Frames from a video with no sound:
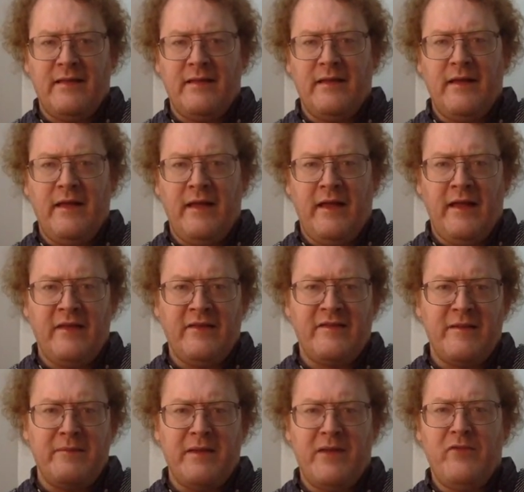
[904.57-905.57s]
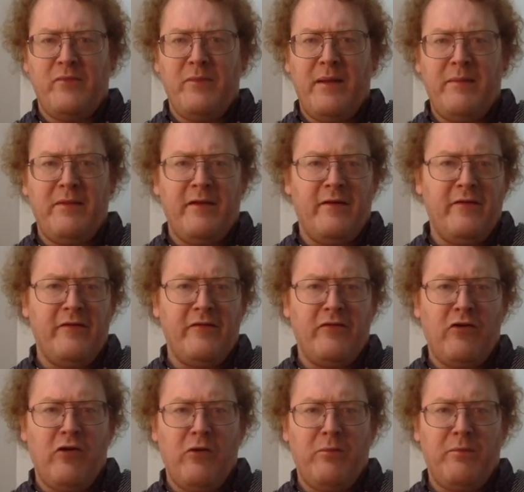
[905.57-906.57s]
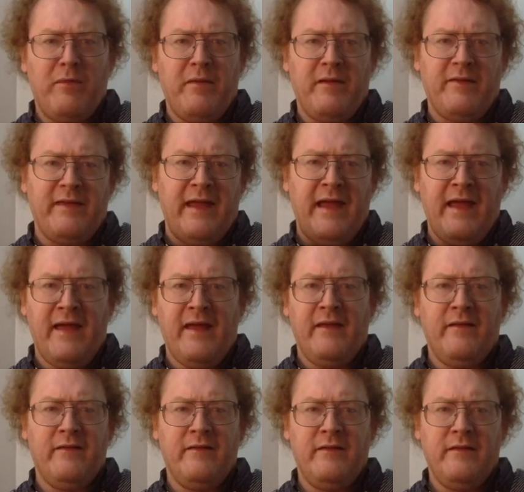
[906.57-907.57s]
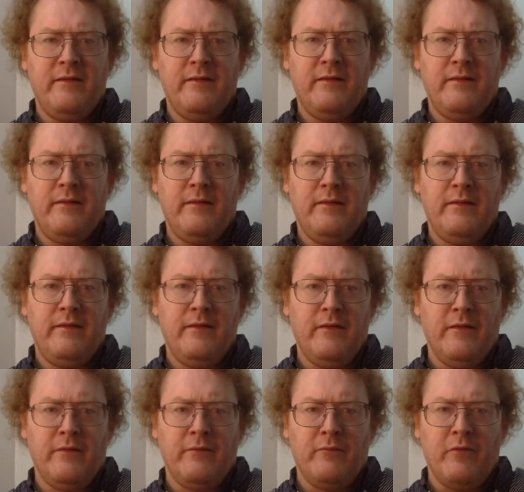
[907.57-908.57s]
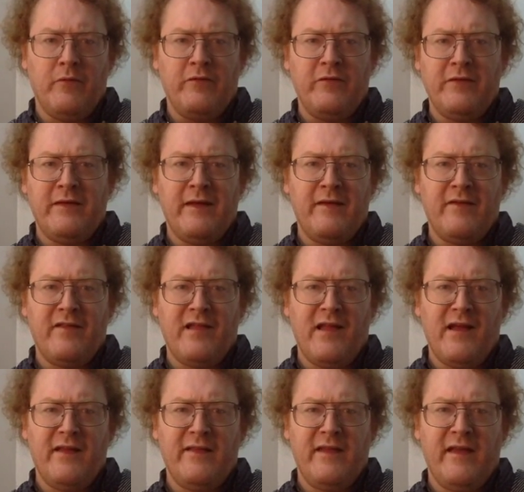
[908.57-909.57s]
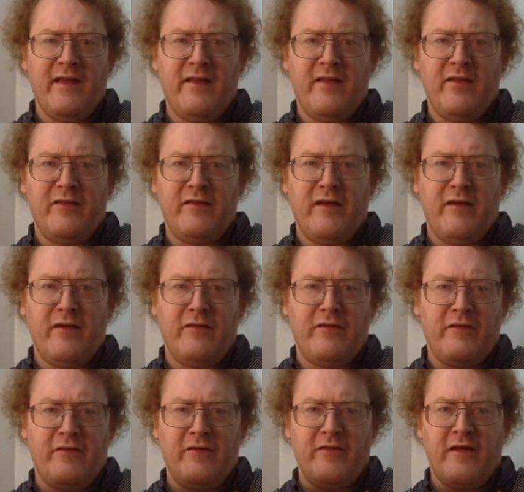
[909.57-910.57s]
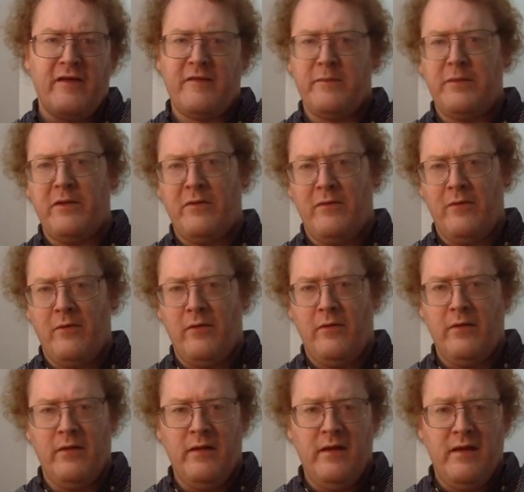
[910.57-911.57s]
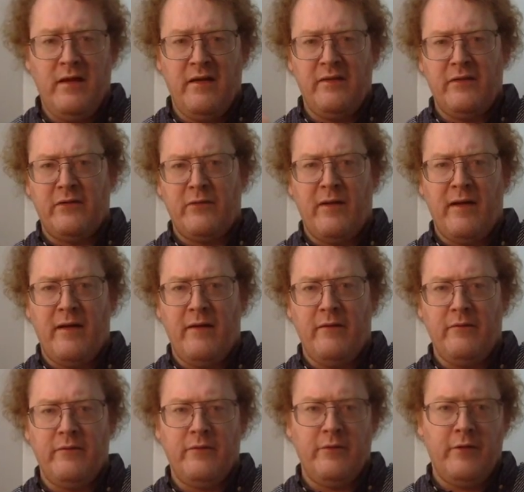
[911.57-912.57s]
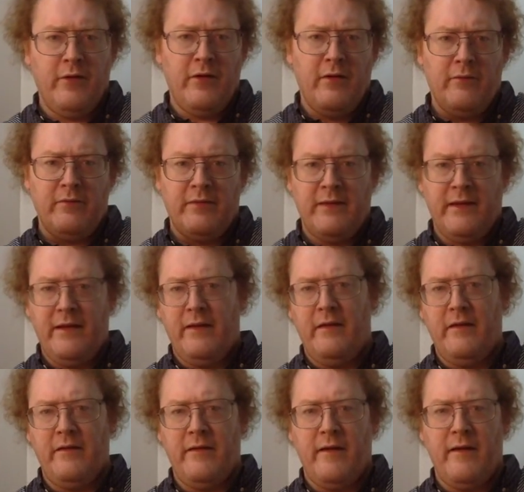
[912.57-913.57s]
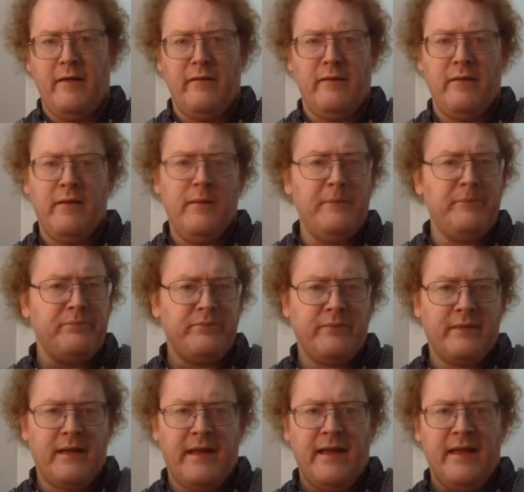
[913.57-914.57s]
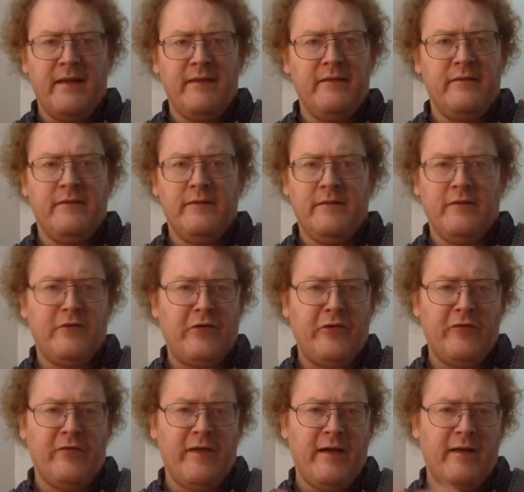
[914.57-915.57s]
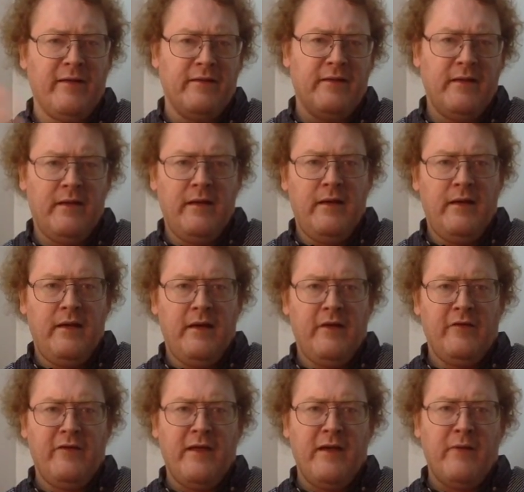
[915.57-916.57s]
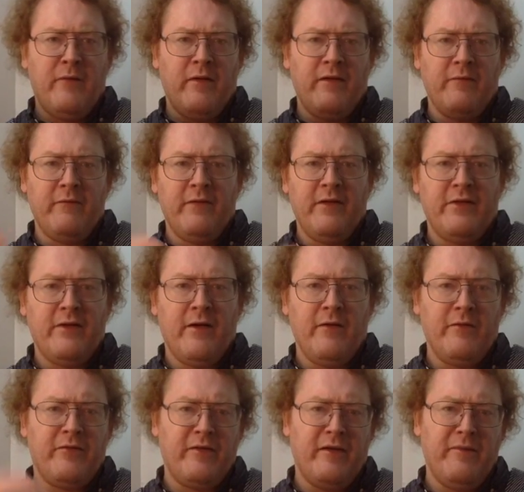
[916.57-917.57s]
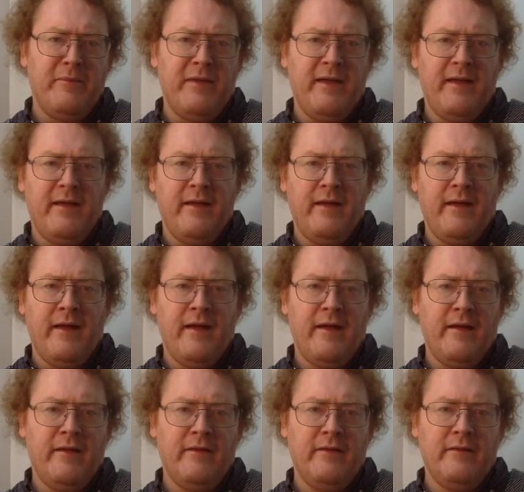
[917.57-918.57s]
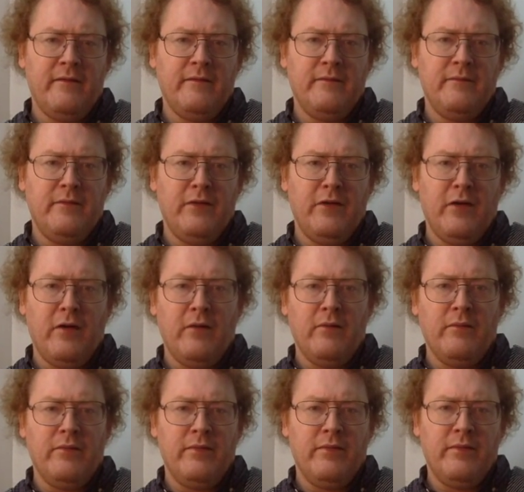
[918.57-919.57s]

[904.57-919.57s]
and sometimes maybe there is a hope, but at the end, you know, what you think is the light at the end of the tunnel turns out to be a hole in the ground, you know, leading you down. And it turns out it's not what we thought it was going to be. And, you know,